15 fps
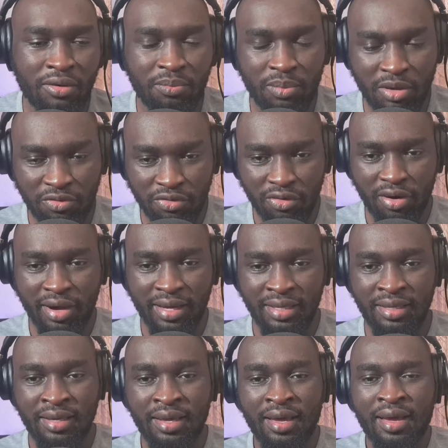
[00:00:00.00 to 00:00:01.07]
before
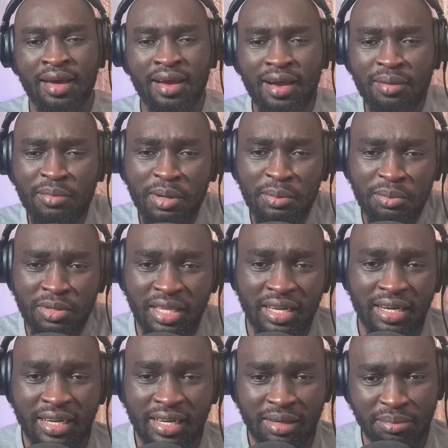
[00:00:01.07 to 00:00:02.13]
I come up with the
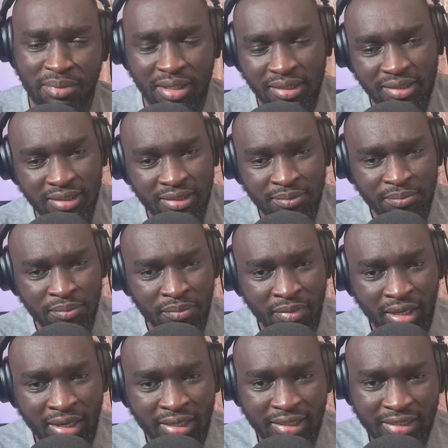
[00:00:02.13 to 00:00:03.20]
lineup that
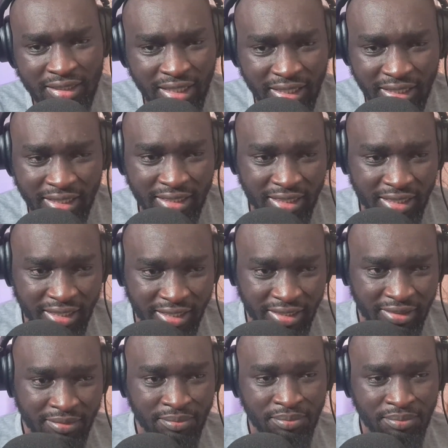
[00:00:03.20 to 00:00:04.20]
really